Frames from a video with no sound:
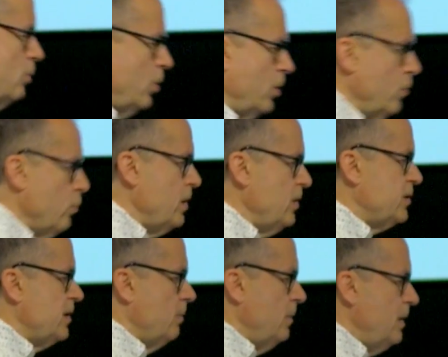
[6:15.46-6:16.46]
more real
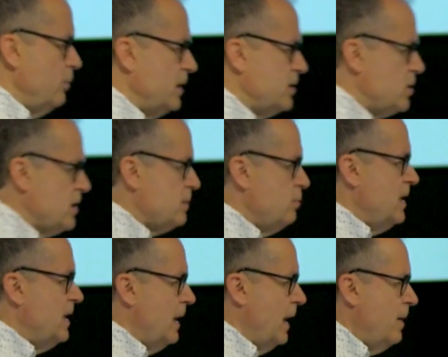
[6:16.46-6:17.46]
to me when it's just
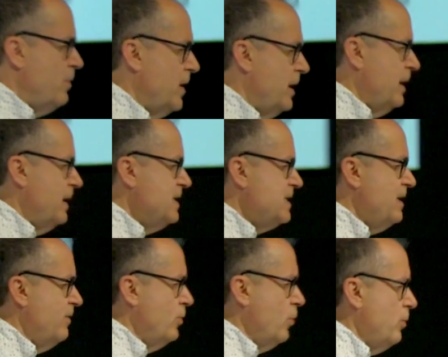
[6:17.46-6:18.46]
me and Him than it is
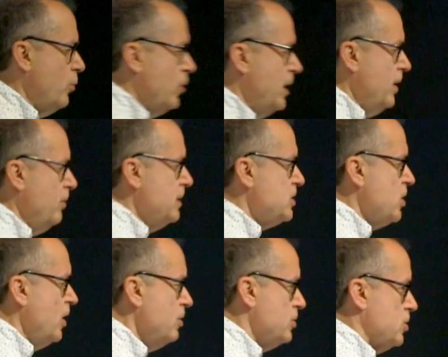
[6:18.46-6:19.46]
even when we're here at
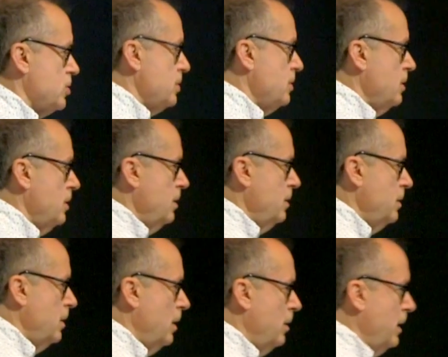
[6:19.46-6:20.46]
church.
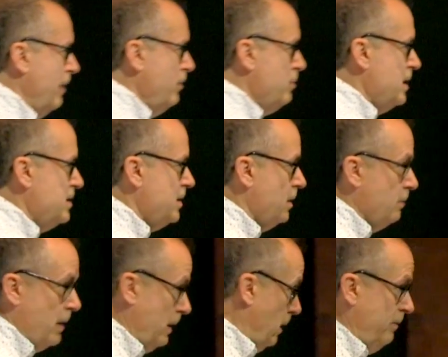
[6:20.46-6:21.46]
And everybody's here.
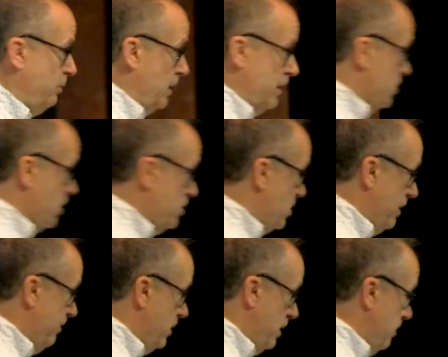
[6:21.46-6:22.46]
But I love being at church
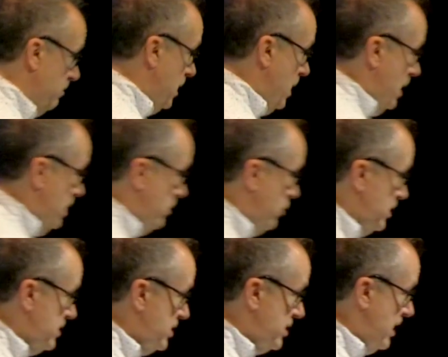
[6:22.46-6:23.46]
and in the
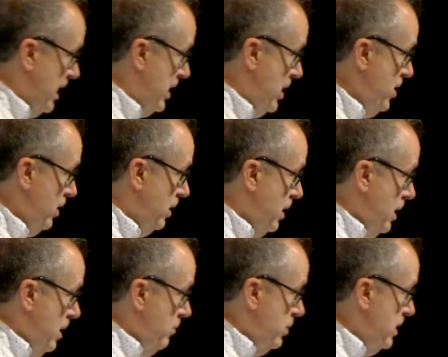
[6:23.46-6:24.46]
presence of God here.
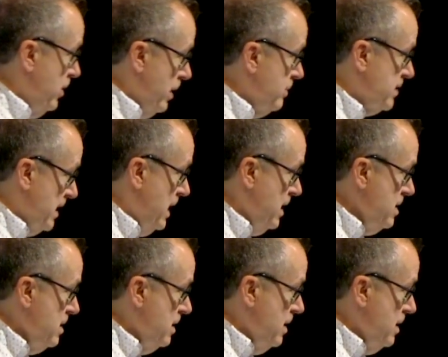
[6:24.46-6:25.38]
But do you know what I'm saying?